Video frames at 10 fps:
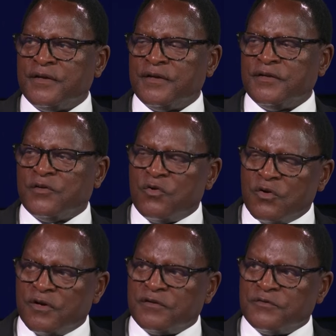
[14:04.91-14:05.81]
in
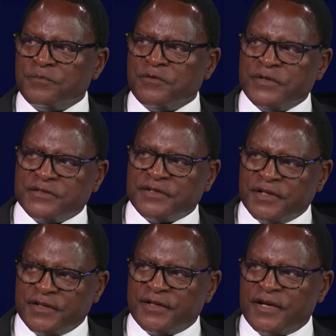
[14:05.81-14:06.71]
order to be
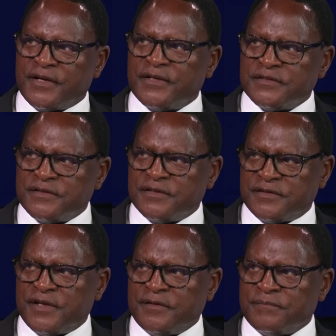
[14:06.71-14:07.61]
resilient against the
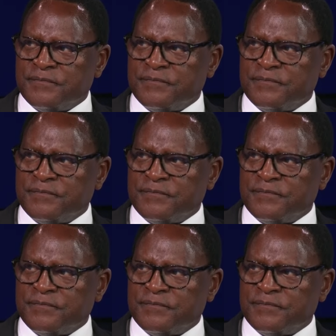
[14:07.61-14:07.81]
same.